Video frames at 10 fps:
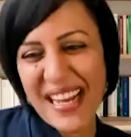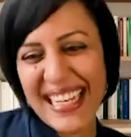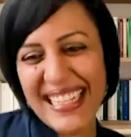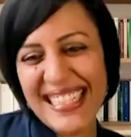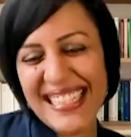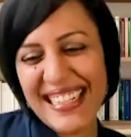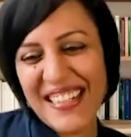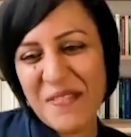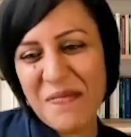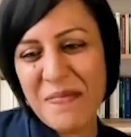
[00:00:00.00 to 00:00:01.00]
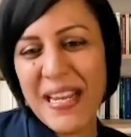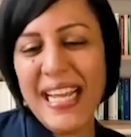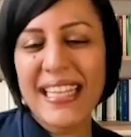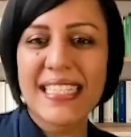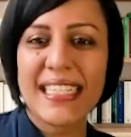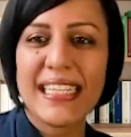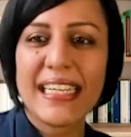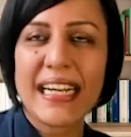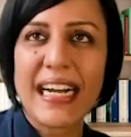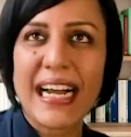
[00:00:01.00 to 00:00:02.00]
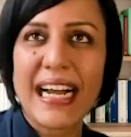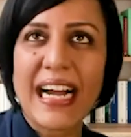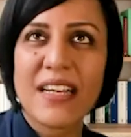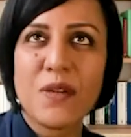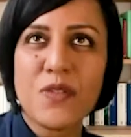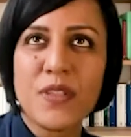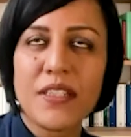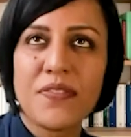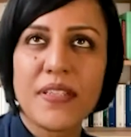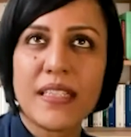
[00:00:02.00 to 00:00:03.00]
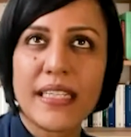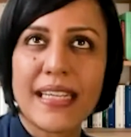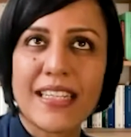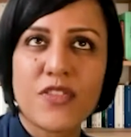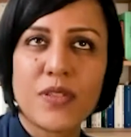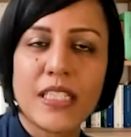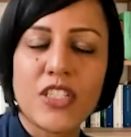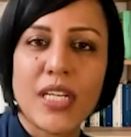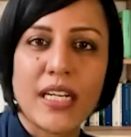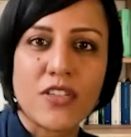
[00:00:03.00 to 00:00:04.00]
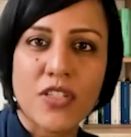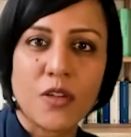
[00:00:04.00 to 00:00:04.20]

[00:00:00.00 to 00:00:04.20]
I think, I don't really feel like that's really changed,